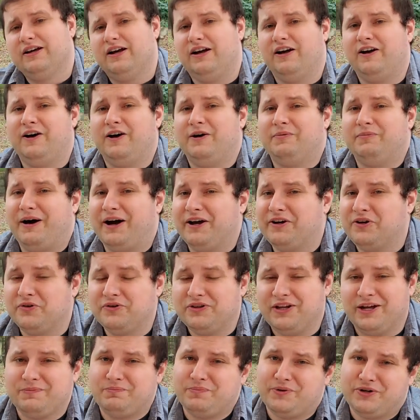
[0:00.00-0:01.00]
Um, I don't
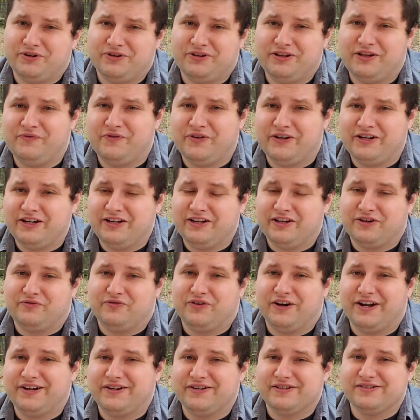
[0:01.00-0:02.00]
like purely vanilla
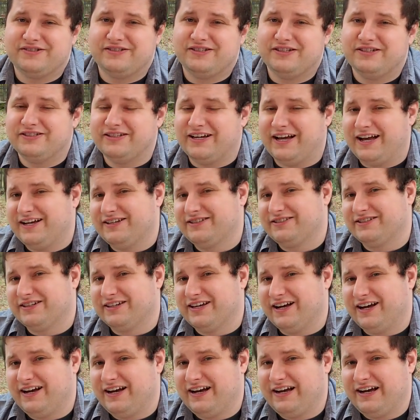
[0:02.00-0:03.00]
fragrances as a
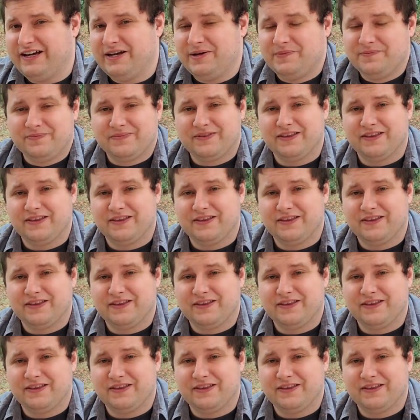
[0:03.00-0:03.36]
guy.